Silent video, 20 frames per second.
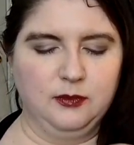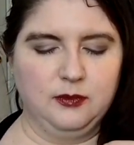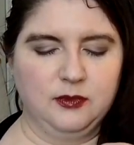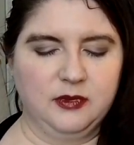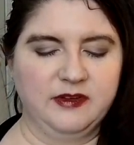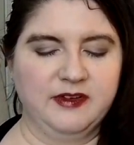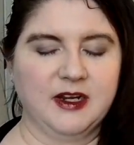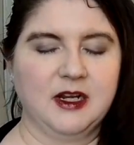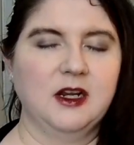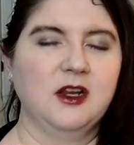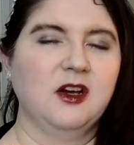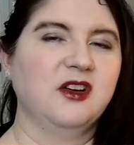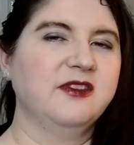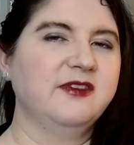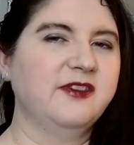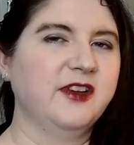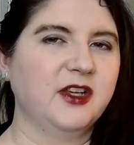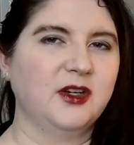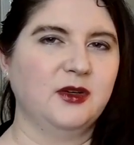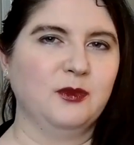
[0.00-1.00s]
I've had a lot of
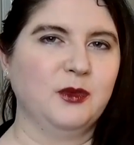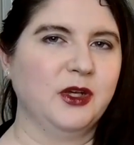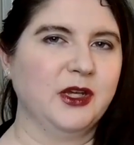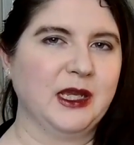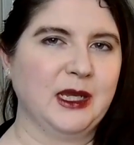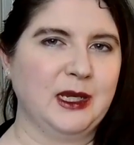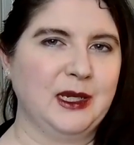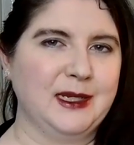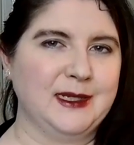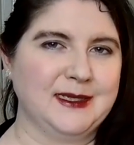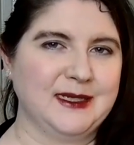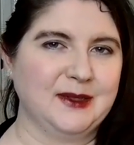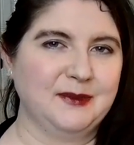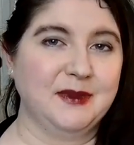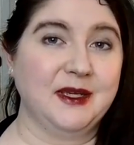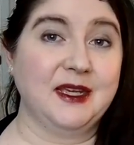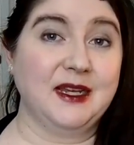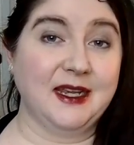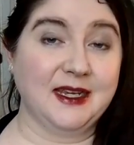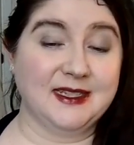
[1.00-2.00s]
fun working these out,
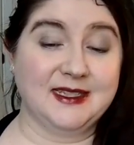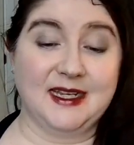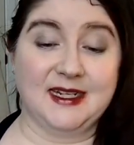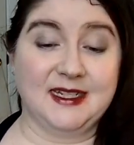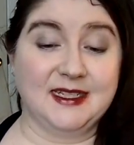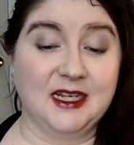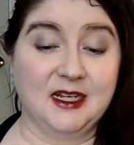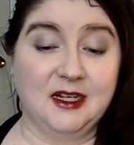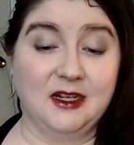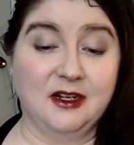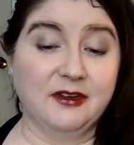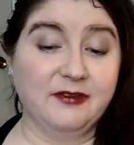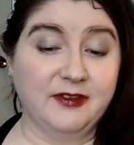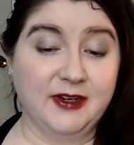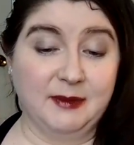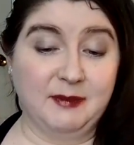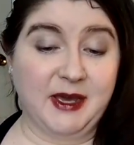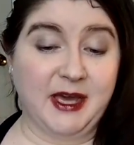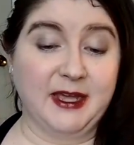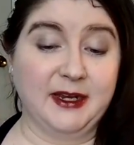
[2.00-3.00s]
but like I said, it's a
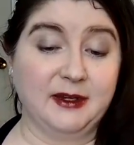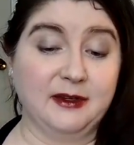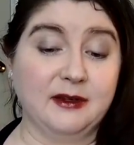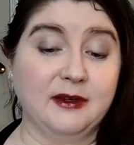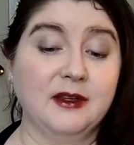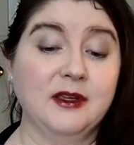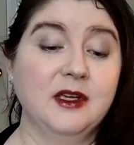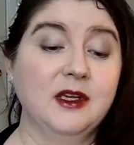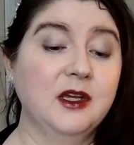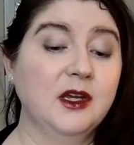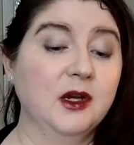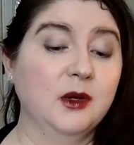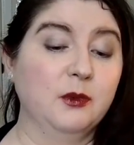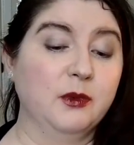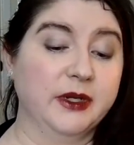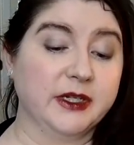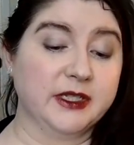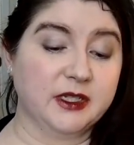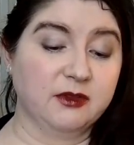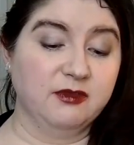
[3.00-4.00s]
lovely pattern.
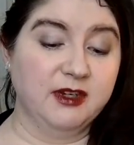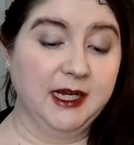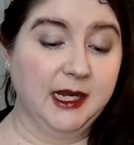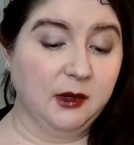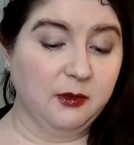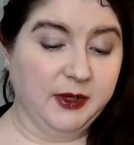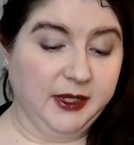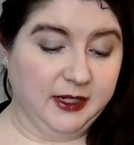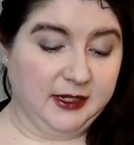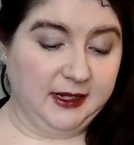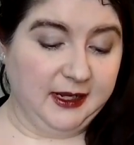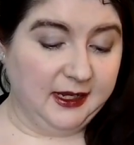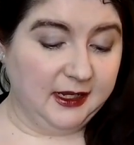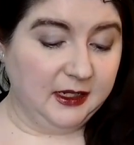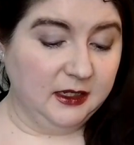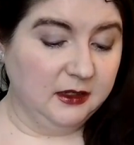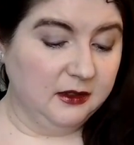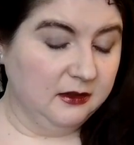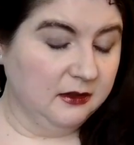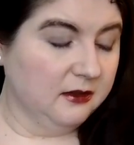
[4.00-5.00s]
Works up really quickly.
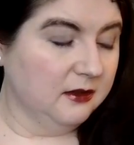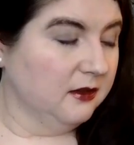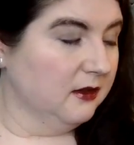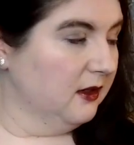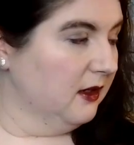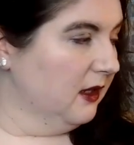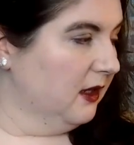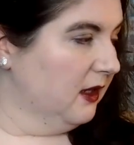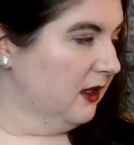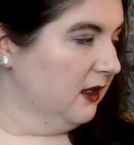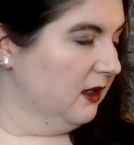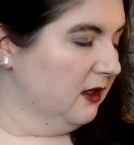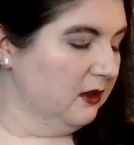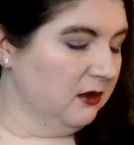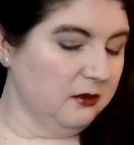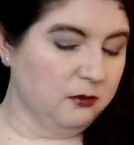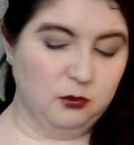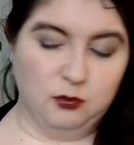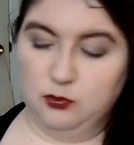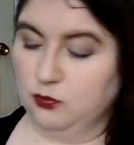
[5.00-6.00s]
What
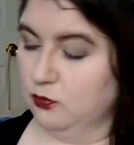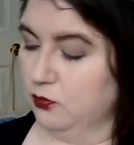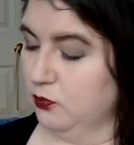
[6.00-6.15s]
have